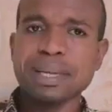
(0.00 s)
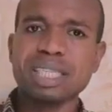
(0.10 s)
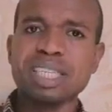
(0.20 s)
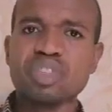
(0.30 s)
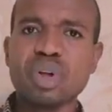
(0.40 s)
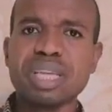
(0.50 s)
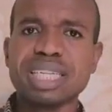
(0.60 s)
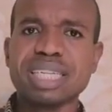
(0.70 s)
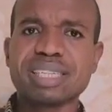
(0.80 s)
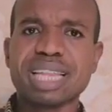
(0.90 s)
person is not
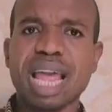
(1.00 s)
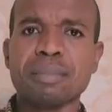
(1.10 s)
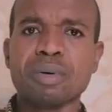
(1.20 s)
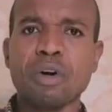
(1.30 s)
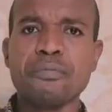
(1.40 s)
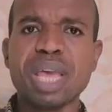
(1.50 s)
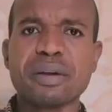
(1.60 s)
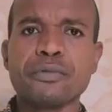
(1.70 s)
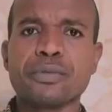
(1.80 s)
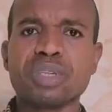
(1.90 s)
yet his time of
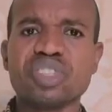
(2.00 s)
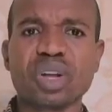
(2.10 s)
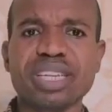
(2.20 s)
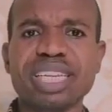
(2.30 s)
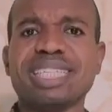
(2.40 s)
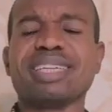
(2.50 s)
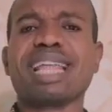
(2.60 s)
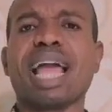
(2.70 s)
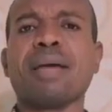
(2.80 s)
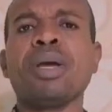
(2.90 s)
bearing fruit, it's not yet the
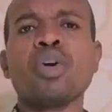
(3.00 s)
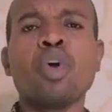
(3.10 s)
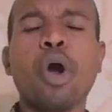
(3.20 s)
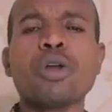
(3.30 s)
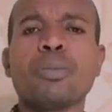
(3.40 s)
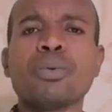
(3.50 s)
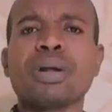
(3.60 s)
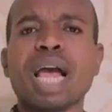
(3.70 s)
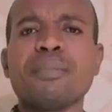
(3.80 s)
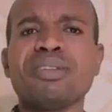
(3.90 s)
time God
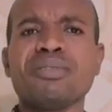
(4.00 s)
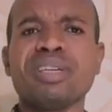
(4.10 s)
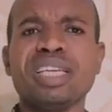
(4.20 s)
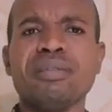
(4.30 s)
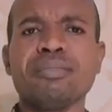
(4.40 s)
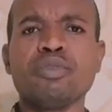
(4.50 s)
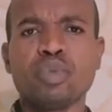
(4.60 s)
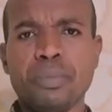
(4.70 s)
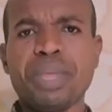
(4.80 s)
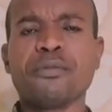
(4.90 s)
programmed him
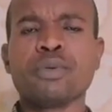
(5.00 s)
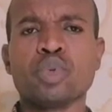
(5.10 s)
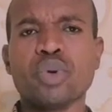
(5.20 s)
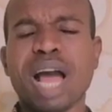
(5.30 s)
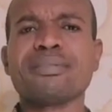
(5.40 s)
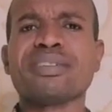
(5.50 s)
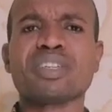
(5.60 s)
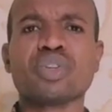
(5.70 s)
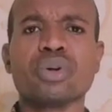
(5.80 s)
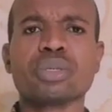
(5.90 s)
to bear fruit, to have the
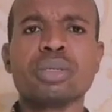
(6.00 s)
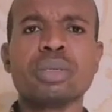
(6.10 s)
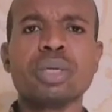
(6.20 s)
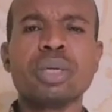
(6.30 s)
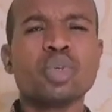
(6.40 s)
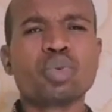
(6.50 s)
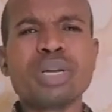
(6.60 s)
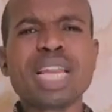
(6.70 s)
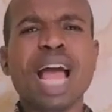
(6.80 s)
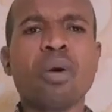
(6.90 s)
result. So
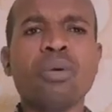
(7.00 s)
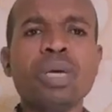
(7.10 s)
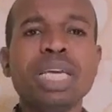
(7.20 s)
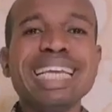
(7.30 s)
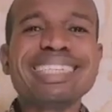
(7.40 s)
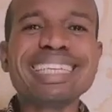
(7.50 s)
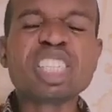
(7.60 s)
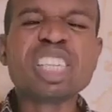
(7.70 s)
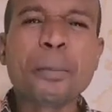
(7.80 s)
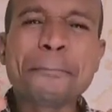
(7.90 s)
now, it
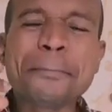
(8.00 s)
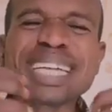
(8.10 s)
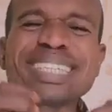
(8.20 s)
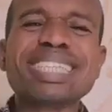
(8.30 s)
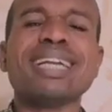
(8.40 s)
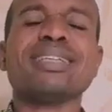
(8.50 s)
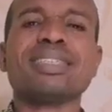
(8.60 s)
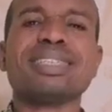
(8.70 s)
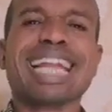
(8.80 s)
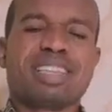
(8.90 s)
is the
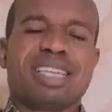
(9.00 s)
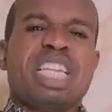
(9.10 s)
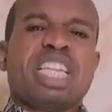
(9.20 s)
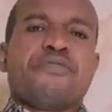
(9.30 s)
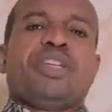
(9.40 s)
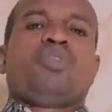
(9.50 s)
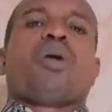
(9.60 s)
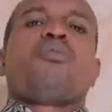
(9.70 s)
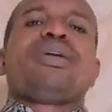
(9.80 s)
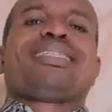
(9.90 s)
patience that
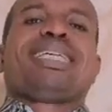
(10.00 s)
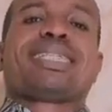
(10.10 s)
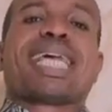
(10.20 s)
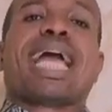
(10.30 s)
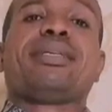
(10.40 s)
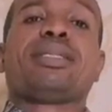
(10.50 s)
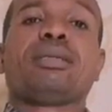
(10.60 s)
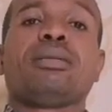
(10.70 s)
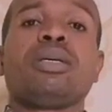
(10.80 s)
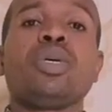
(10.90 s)
individual we
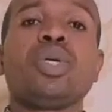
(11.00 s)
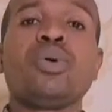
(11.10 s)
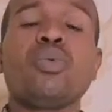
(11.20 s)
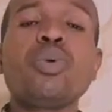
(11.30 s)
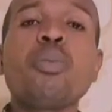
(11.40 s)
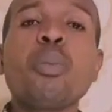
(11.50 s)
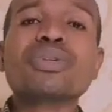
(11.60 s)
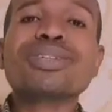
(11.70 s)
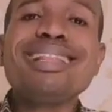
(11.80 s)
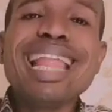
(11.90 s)
exercise. We
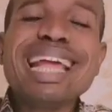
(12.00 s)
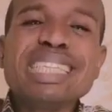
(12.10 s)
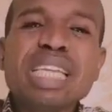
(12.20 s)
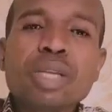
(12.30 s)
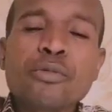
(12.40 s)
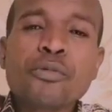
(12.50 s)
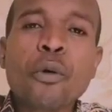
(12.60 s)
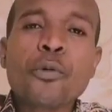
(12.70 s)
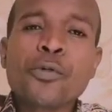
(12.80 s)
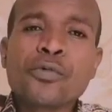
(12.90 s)
must learn these
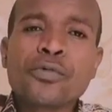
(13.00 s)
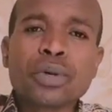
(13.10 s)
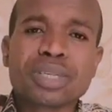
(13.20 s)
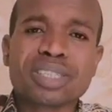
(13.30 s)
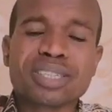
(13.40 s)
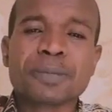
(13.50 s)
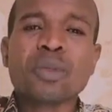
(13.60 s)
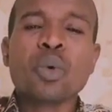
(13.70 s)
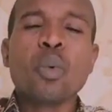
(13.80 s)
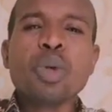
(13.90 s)
four forces.
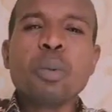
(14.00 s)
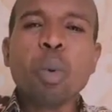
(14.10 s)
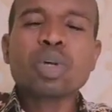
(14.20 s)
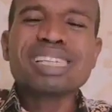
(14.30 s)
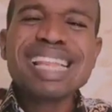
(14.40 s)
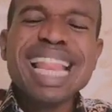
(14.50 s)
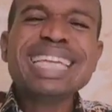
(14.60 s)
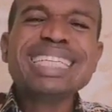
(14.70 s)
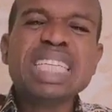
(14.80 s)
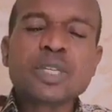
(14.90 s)
We must
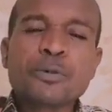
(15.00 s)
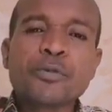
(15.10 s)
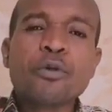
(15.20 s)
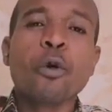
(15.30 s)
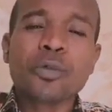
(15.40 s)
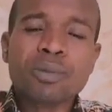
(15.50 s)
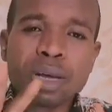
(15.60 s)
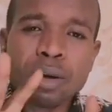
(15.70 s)
learn these four